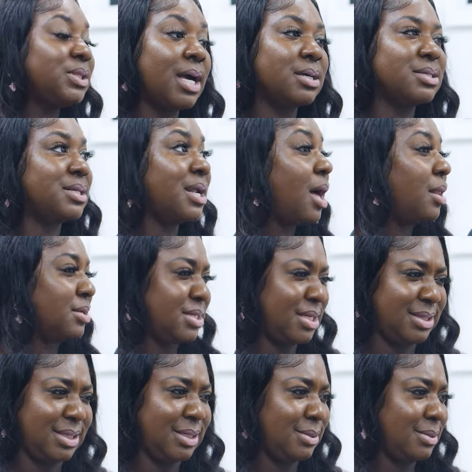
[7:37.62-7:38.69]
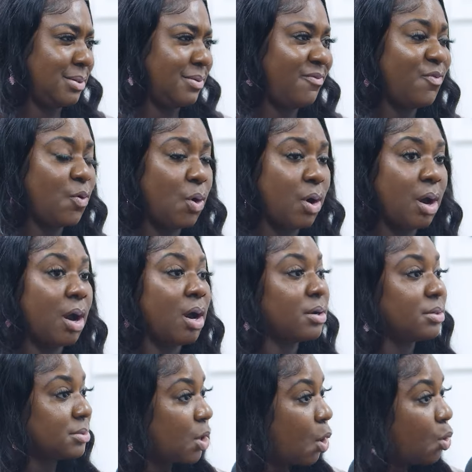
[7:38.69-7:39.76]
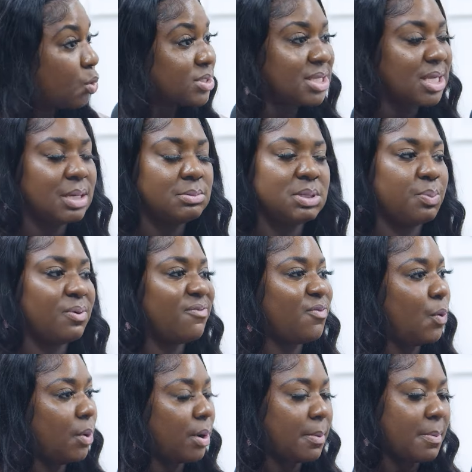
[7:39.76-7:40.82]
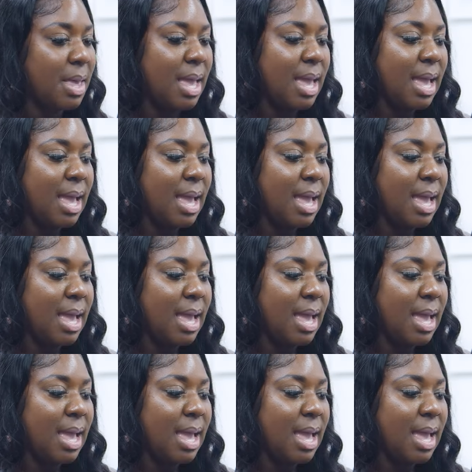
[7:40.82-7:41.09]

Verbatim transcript: $3,000, I think, for her whole team to perform.